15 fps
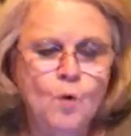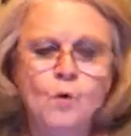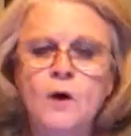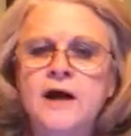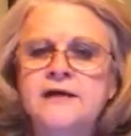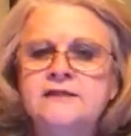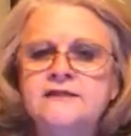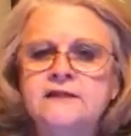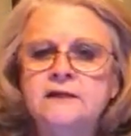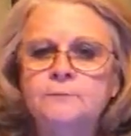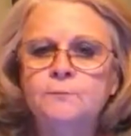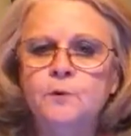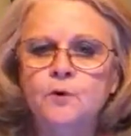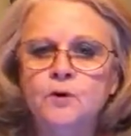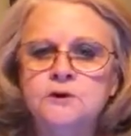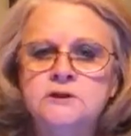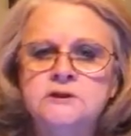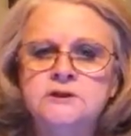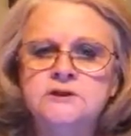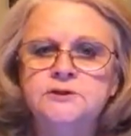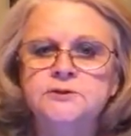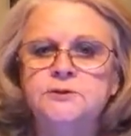Why is it
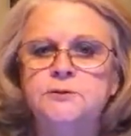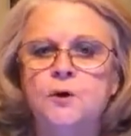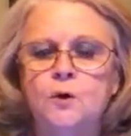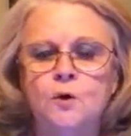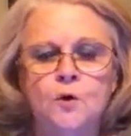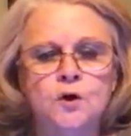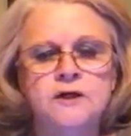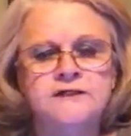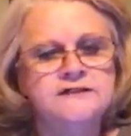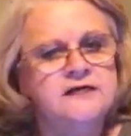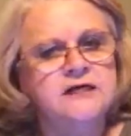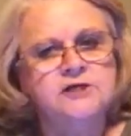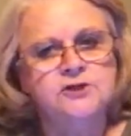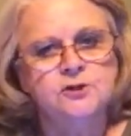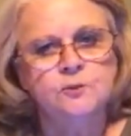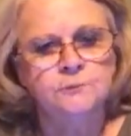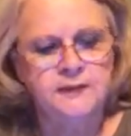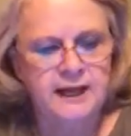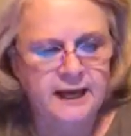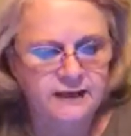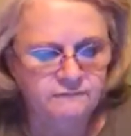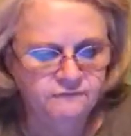important to organizational
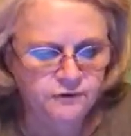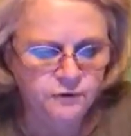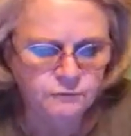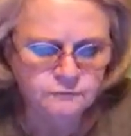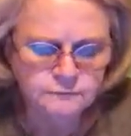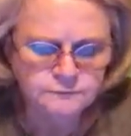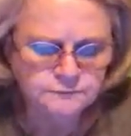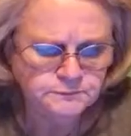behavior?